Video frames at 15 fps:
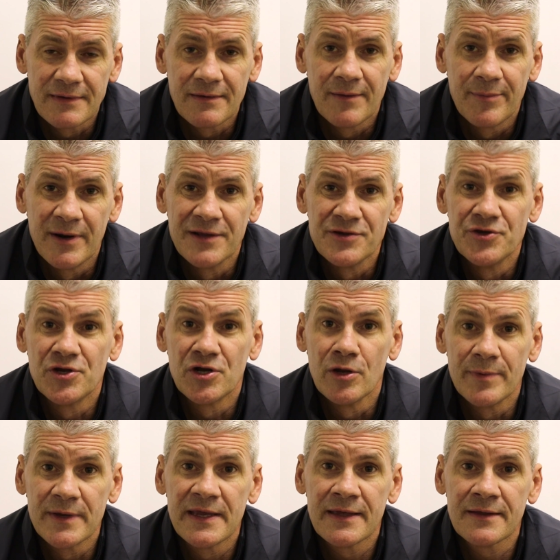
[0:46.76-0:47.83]
a brand new
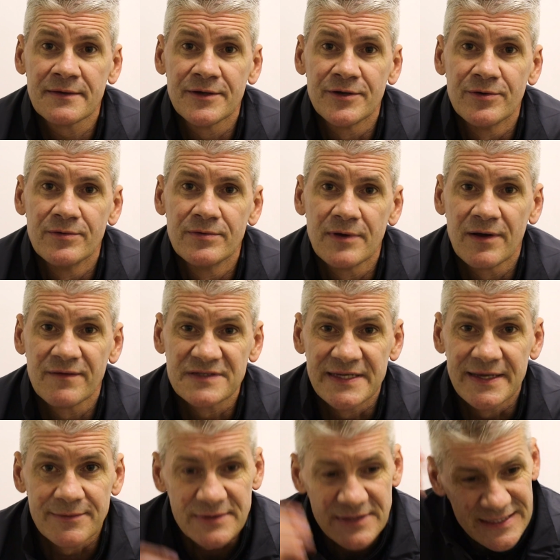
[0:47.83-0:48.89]
club again.
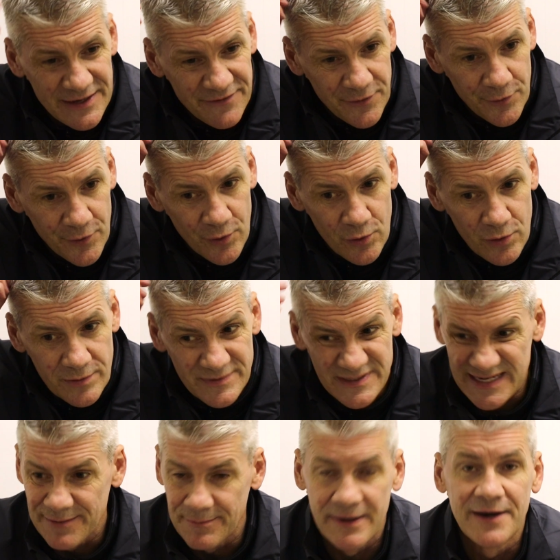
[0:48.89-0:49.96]
Obviously it was a different role,
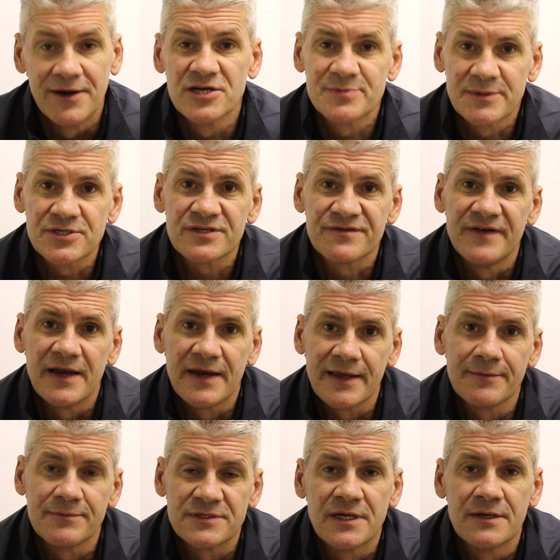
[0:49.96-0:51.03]
same players, but it just felt like
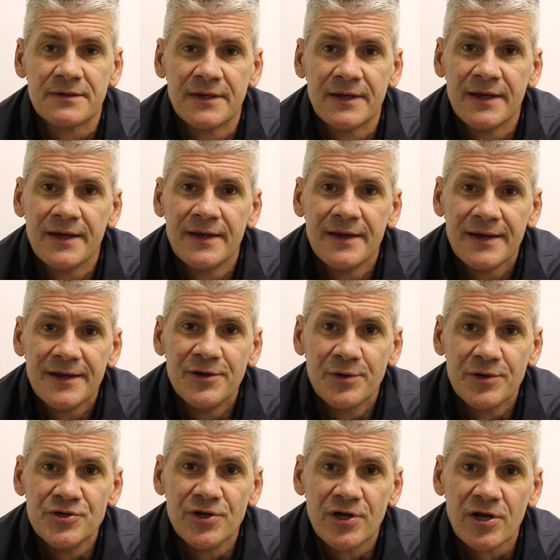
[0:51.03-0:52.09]
it was a
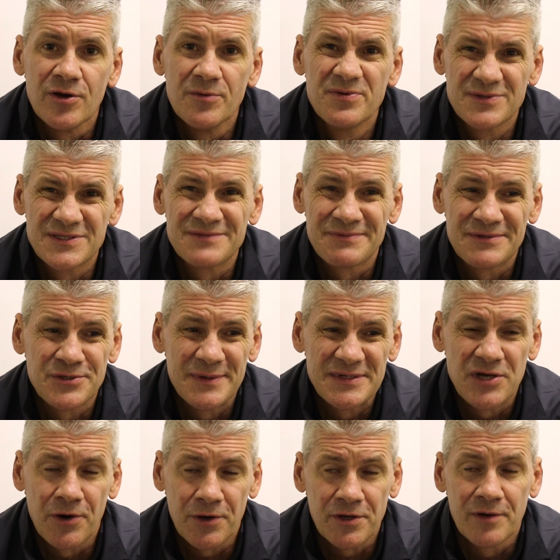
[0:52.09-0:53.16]
new club. It's always
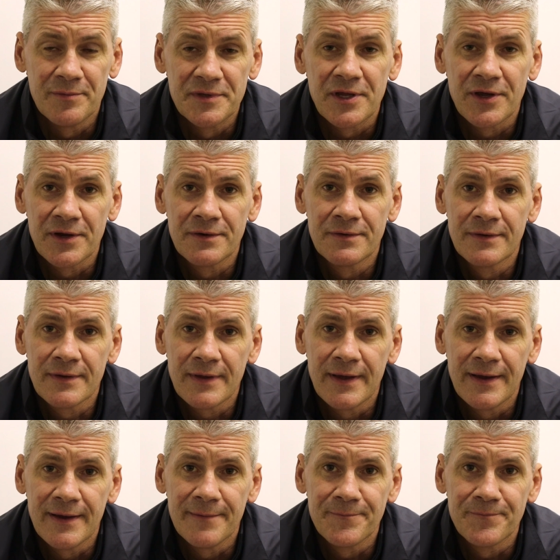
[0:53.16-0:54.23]
hard coming
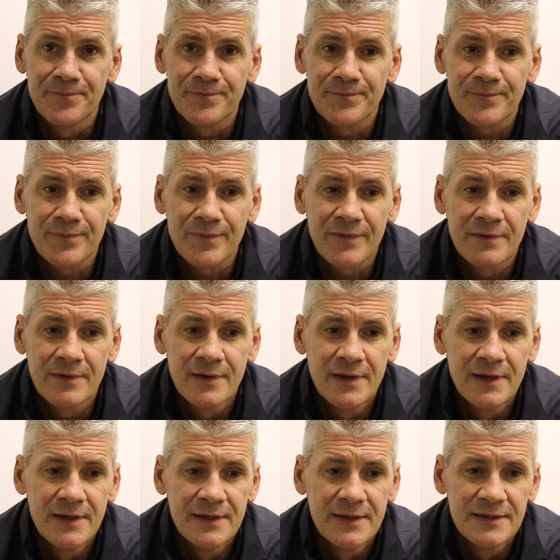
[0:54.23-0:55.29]
down
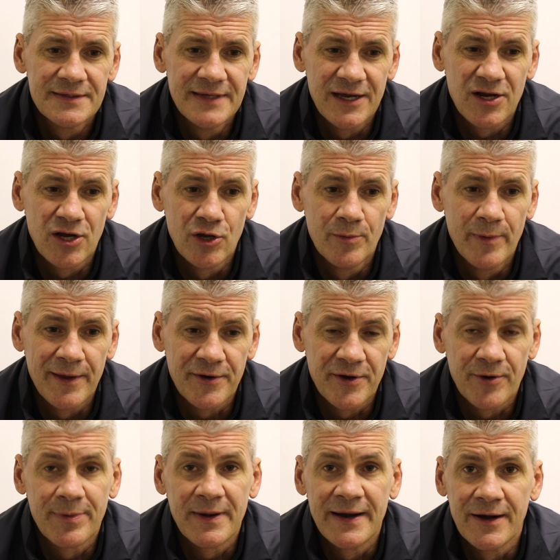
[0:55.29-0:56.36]
to a club, whether
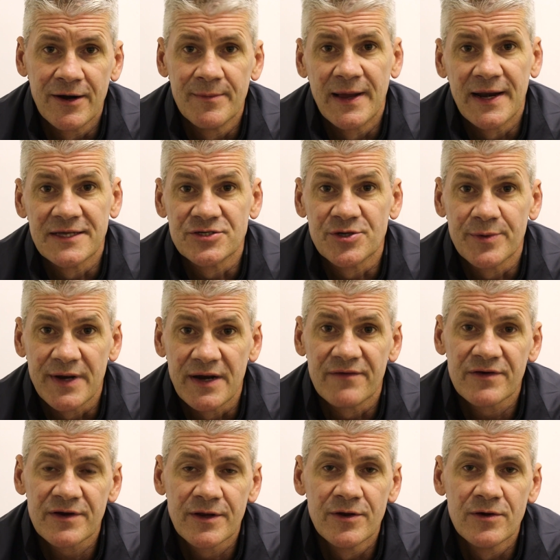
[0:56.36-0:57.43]
you're a player, manager, or
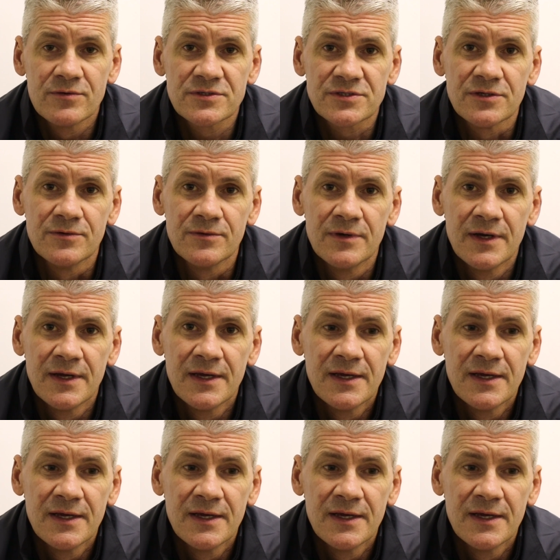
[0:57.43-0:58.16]
whatever, So